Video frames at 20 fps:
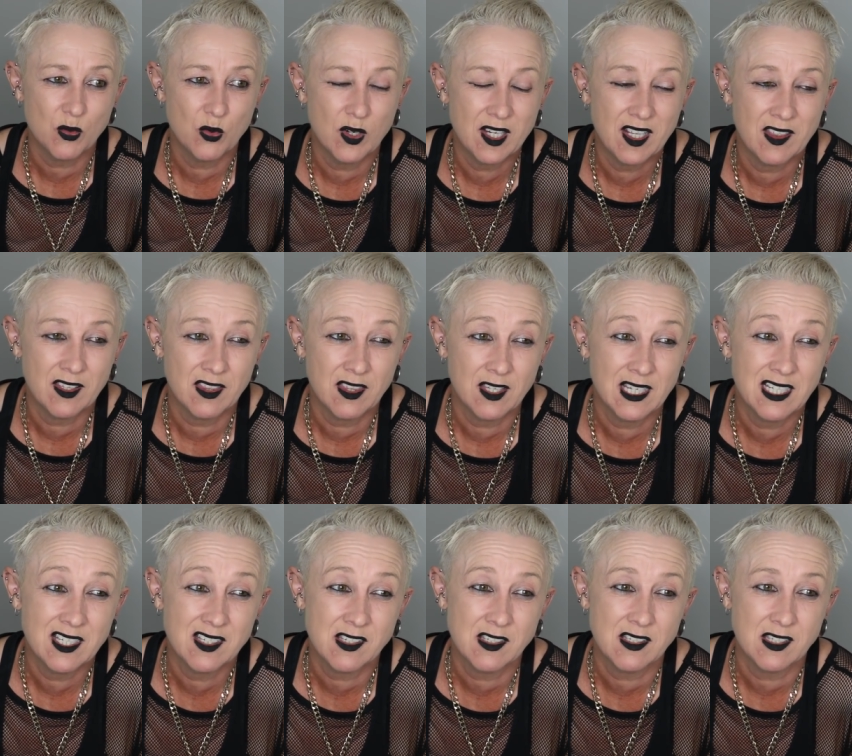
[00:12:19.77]
And the thing
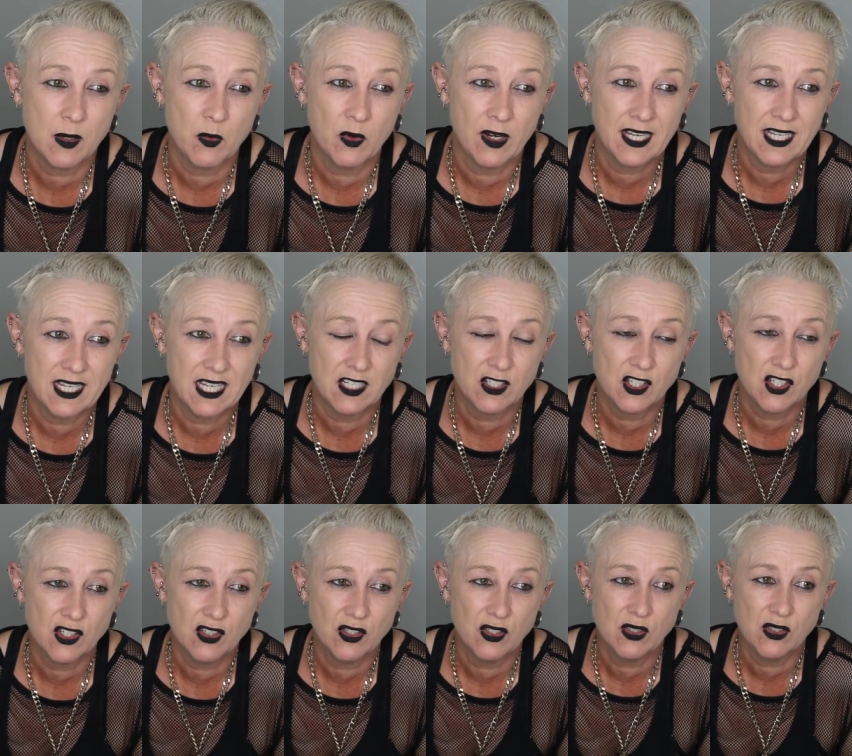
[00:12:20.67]
is, is that when I get
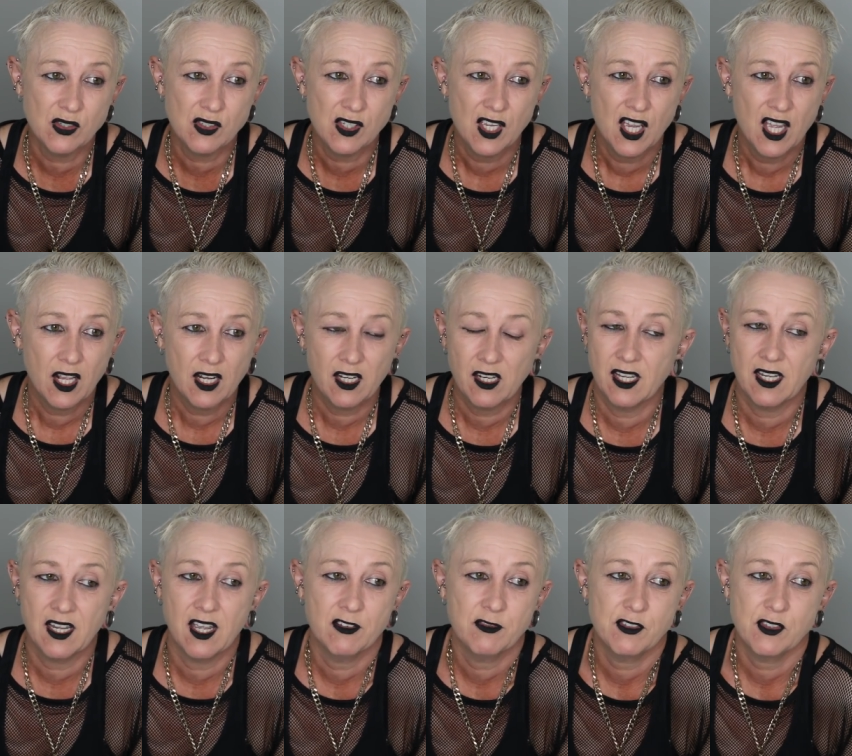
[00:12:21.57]
shoes.
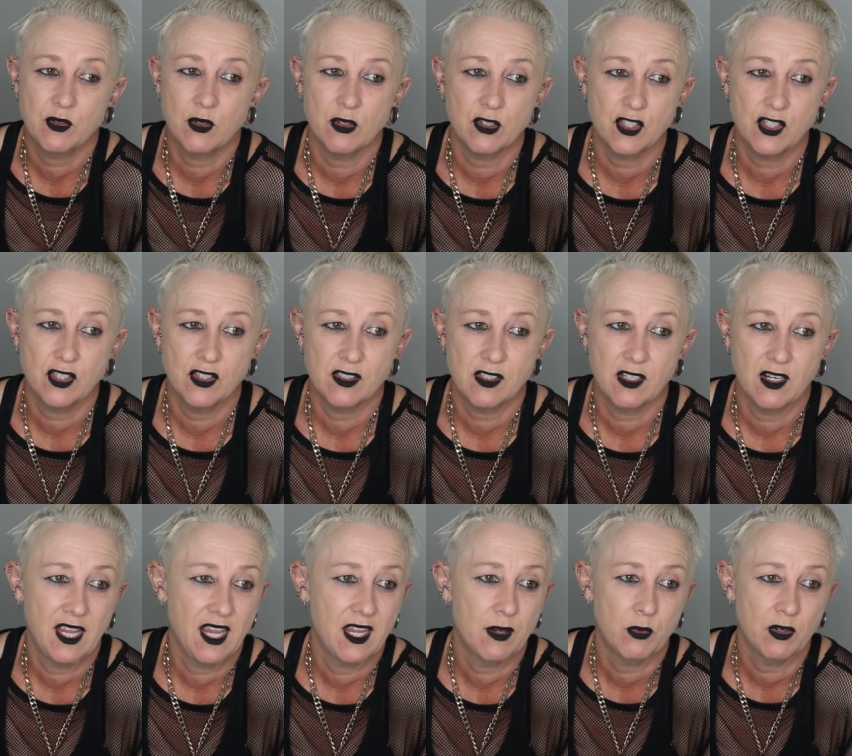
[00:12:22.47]
Like I've still got shoes that
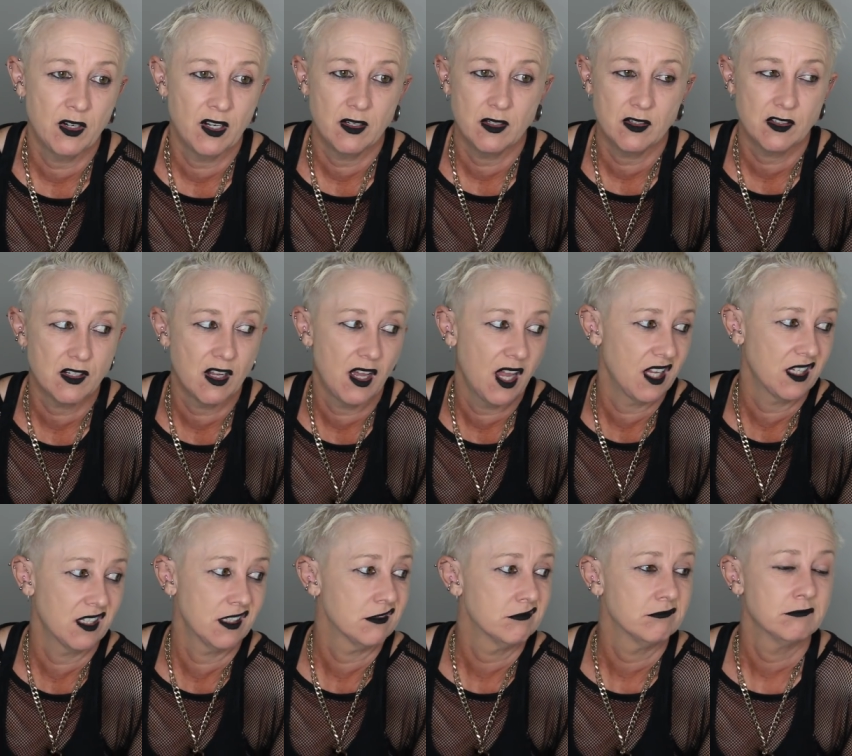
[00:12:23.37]
I had when I was like
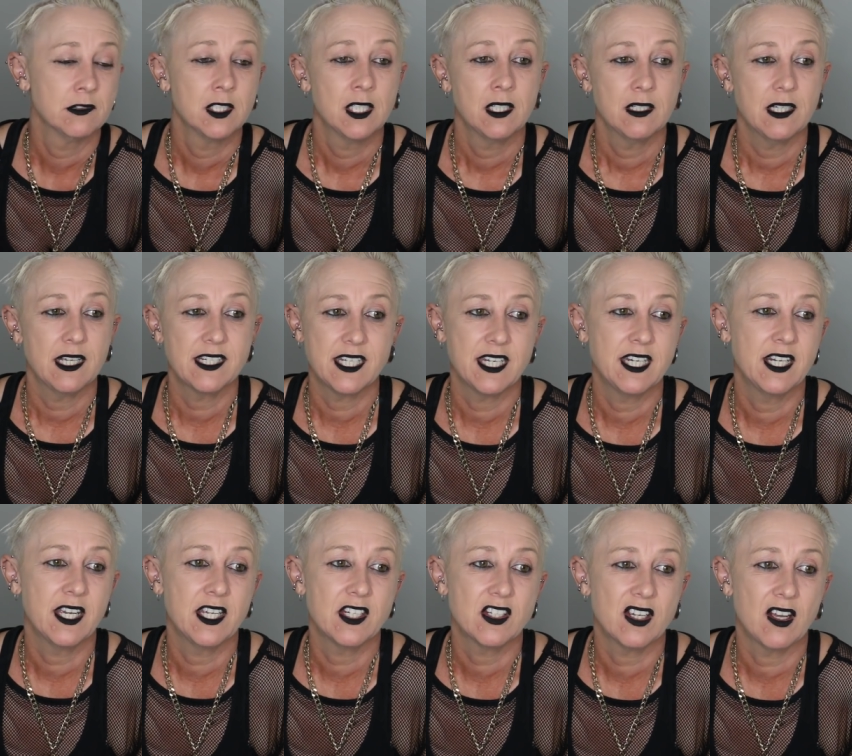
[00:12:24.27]
a
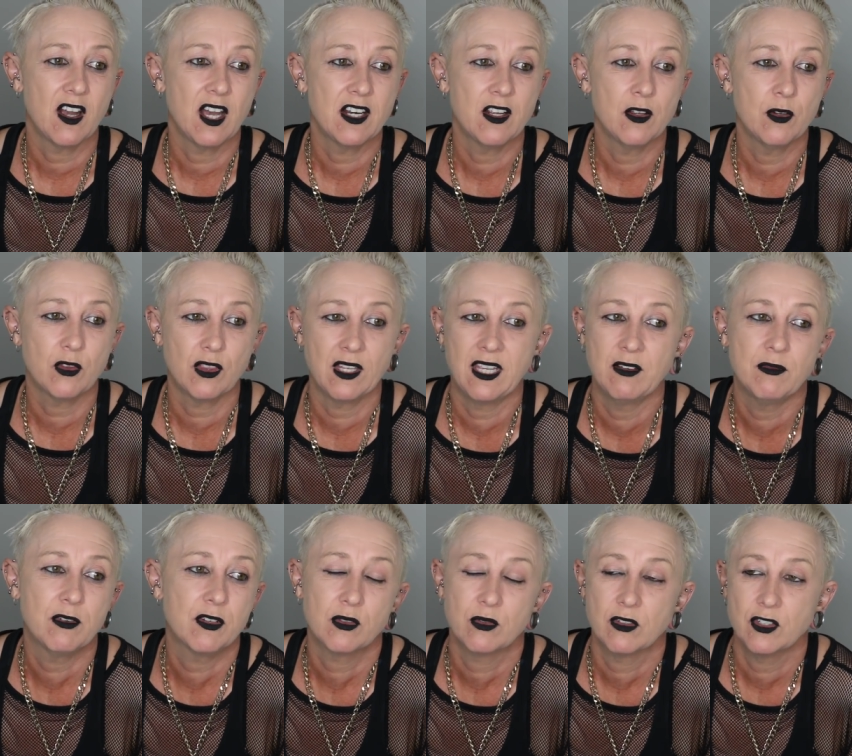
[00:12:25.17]
teenager. I don't
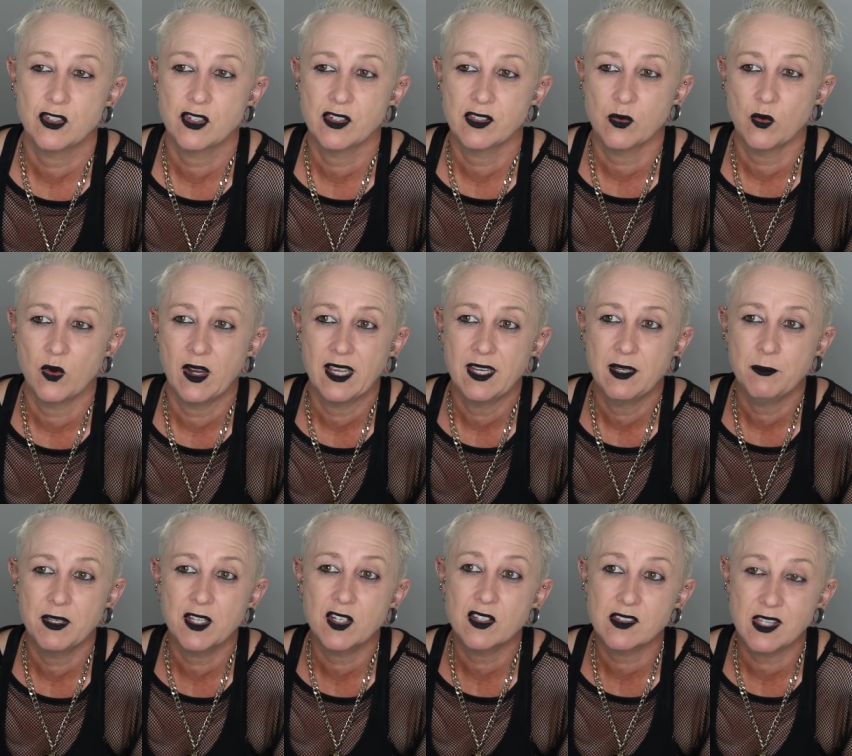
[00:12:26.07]
ever throw shoes away
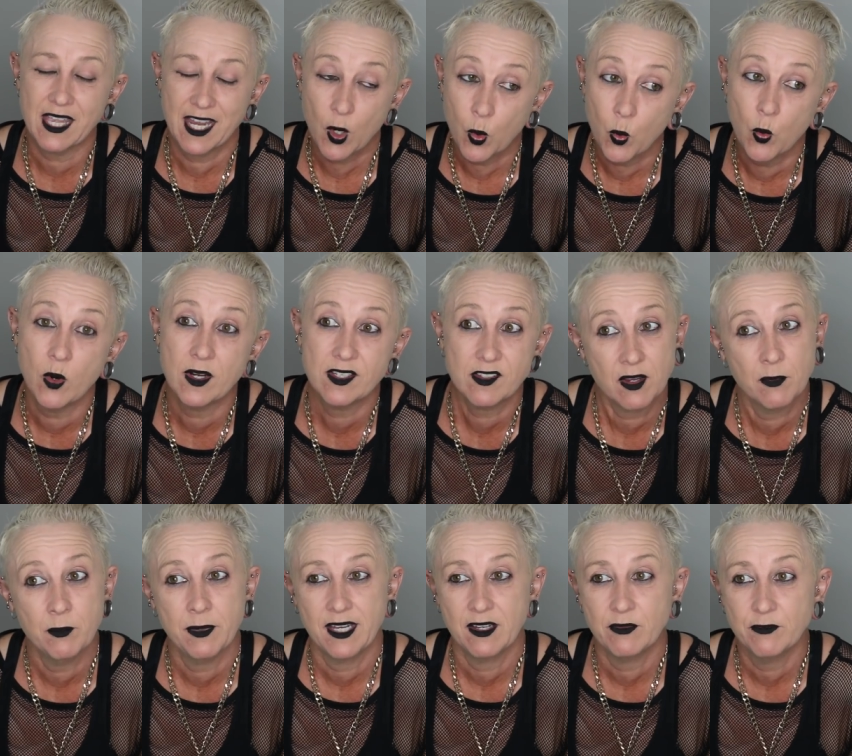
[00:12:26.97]
no. because they always
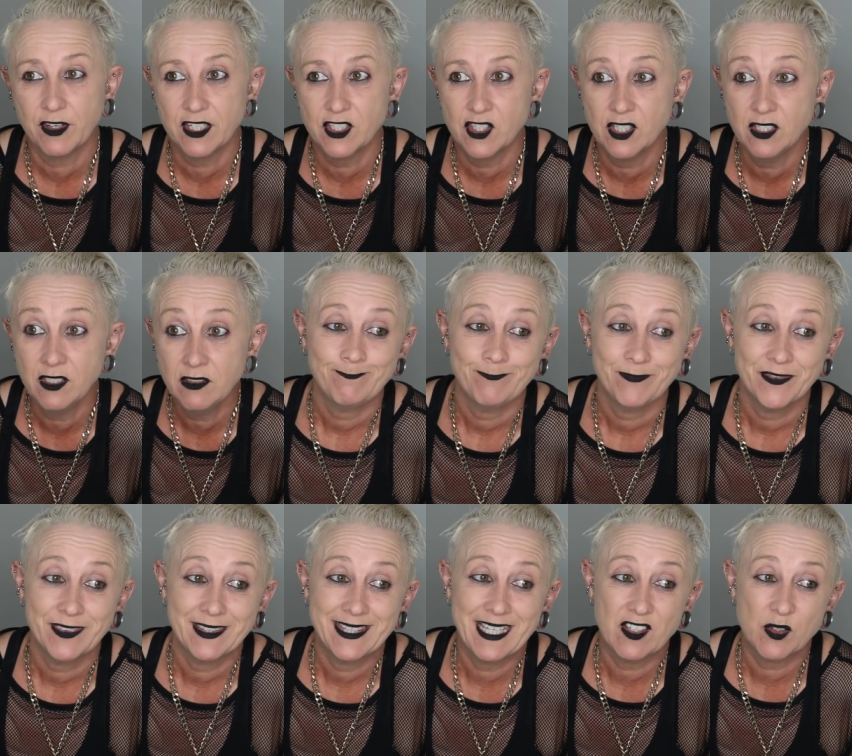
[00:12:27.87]
come back in fashion.
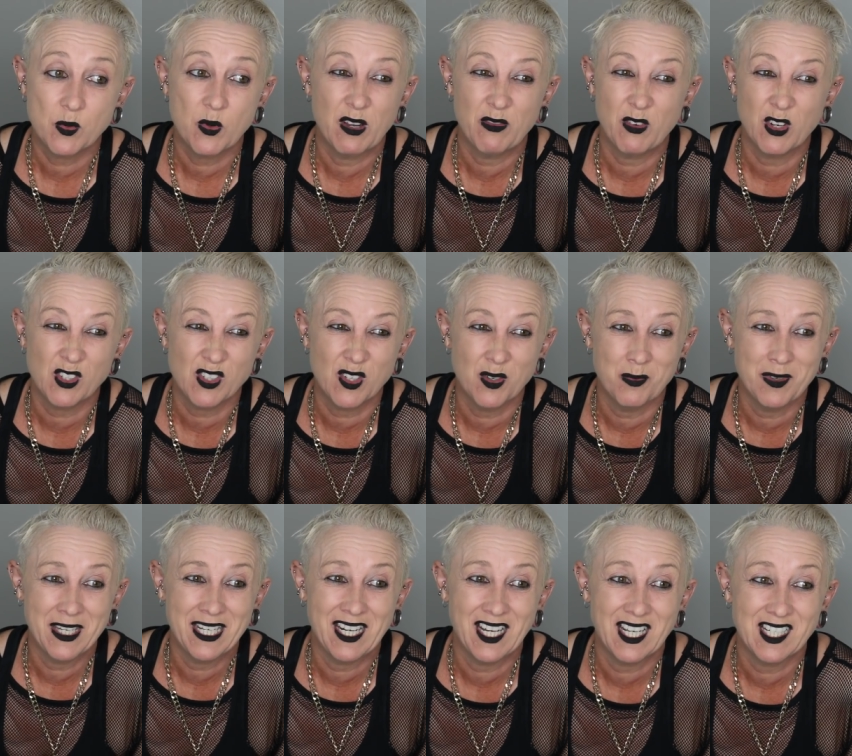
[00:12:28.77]
That's that's why I've got so
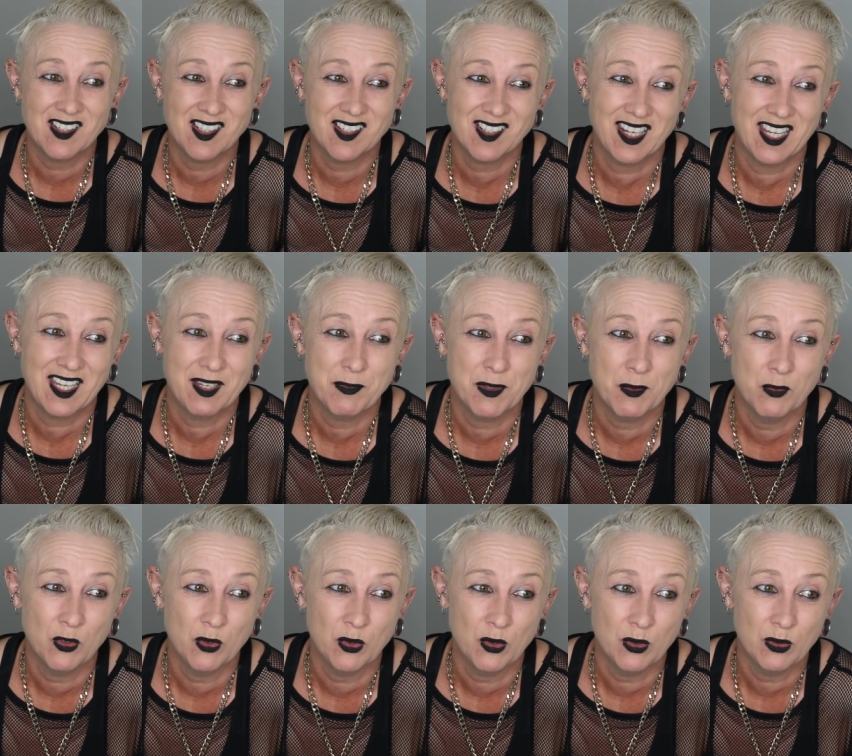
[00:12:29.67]
many. I just keep
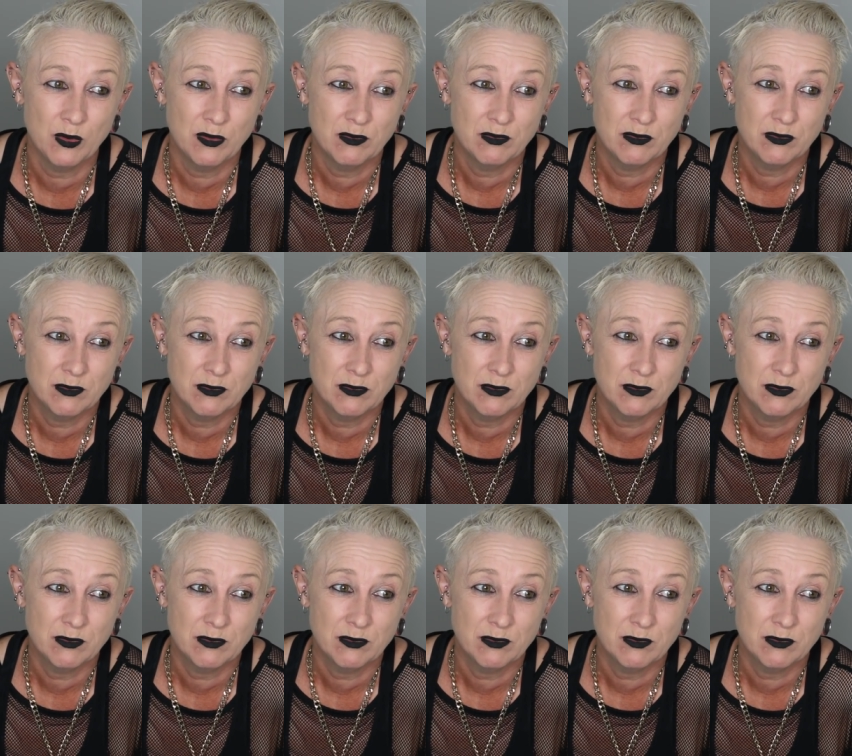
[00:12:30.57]
them all.